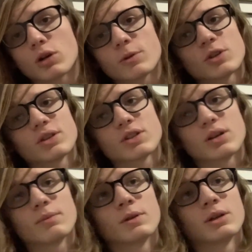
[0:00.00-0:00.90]

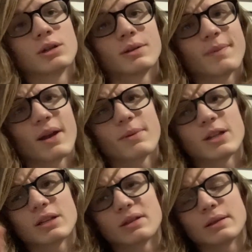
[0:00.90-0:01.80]
system. In my
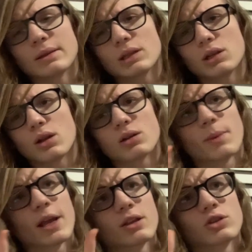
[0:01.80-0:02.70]
opinion, a little
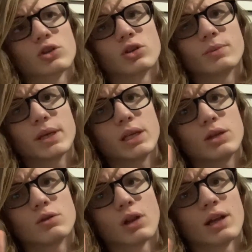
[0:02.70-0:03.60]
underbaked, could be
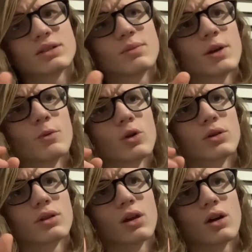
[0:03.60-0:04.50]
utilized a bit more.
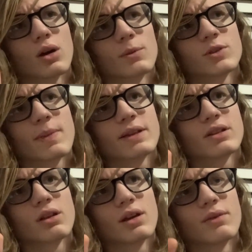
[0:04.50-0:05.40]
The armors
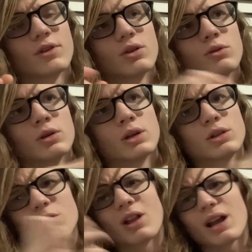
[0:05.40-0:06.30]
basically give you
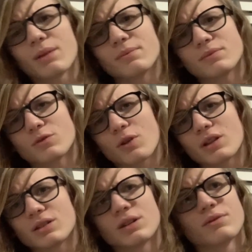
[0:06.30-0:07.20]
unlock them
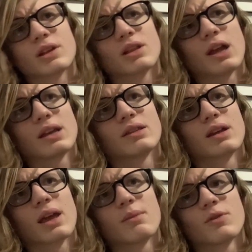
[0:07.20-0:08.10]
relatively late in the
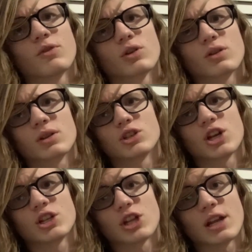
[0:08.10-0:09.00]
game before you can
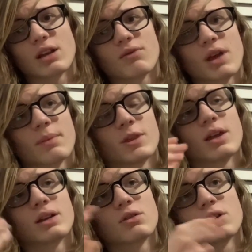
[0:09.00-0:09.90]
change any of them, and
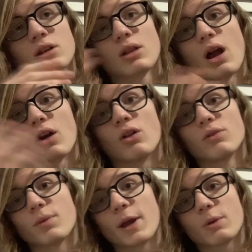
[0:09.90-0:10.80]
then you can unlock all of
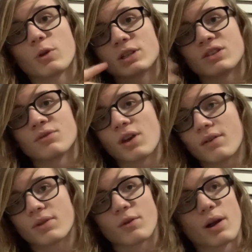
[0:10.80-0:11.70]
them at once if you have
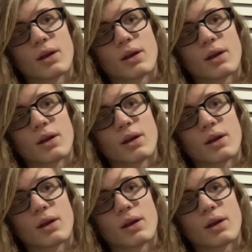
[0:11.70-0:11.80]
the